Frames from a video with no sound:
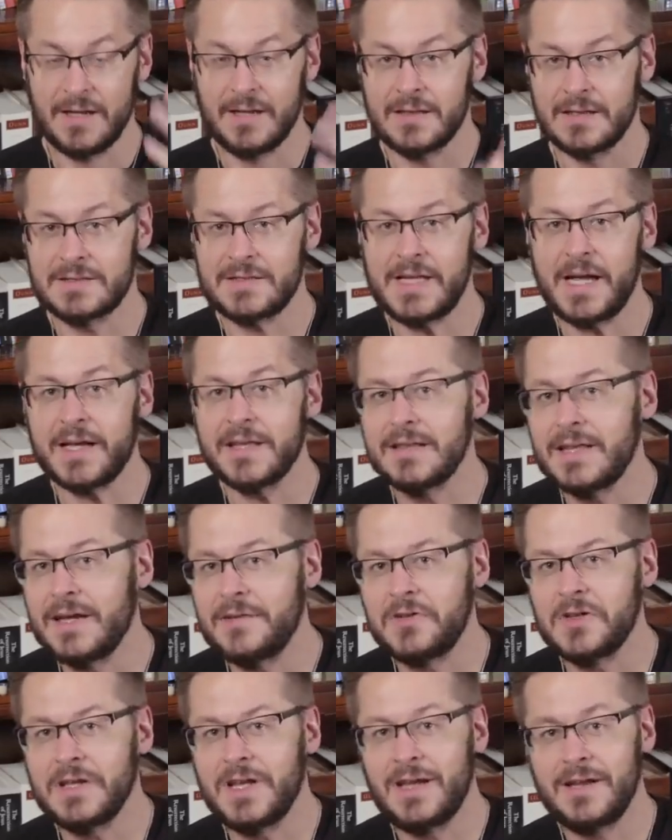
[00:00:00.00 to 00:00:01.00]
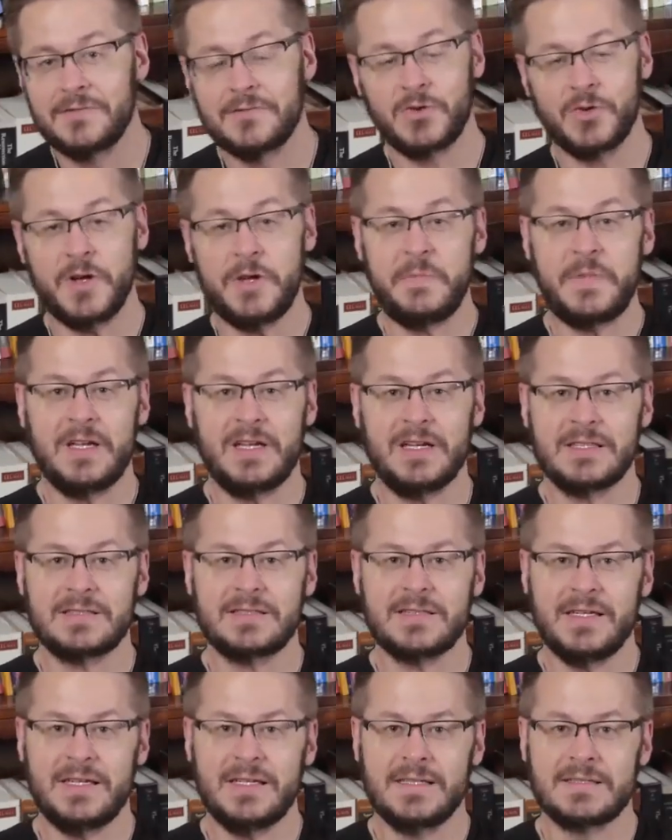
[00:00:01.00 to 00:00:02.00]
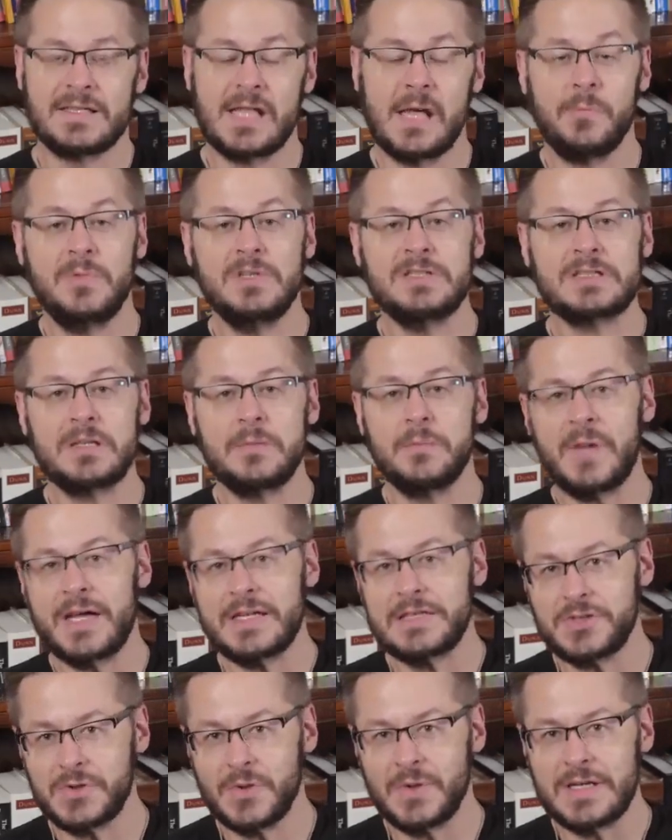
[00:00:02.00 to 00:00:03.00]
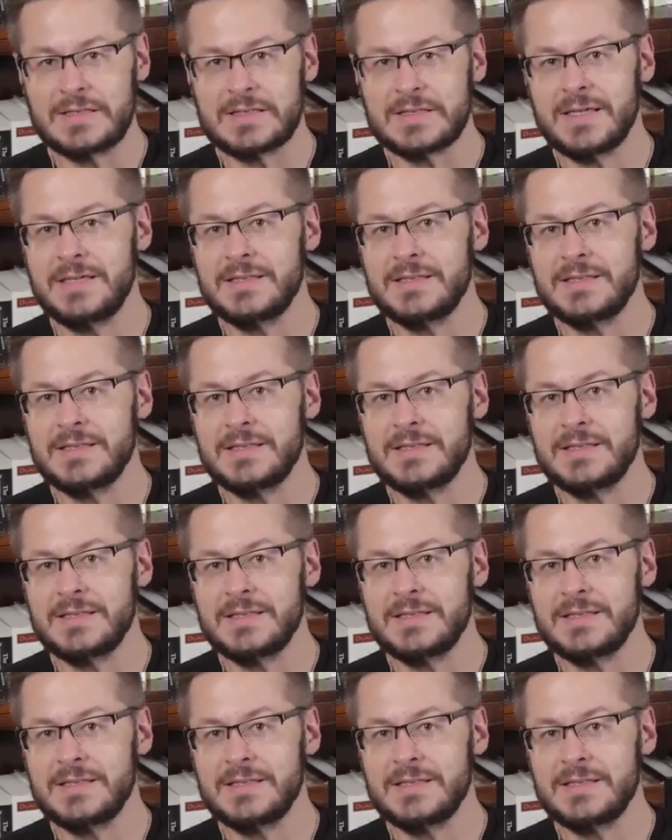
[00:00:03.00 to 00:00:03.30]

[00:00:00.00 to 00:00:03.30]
The second level of creepiness is that Muslim by Choice